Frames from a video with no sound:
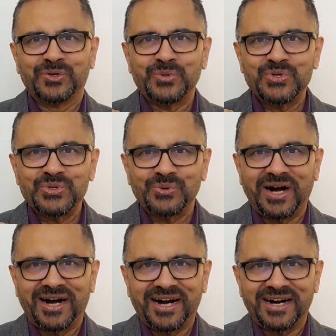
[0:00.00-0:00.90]
who you
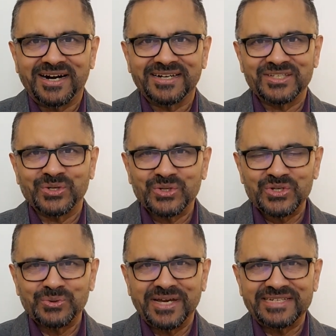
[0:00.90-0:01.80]
are, your
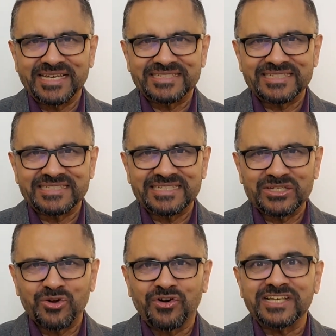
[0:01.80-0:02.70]
new identity.
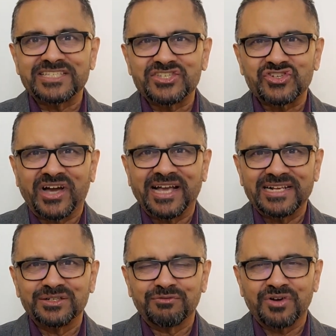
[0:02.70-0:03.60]
You're a
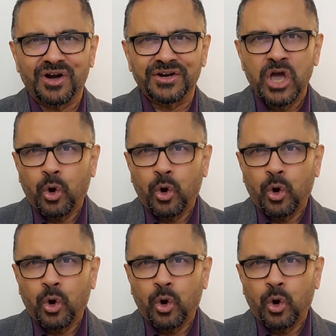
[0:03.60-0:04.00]
child of God.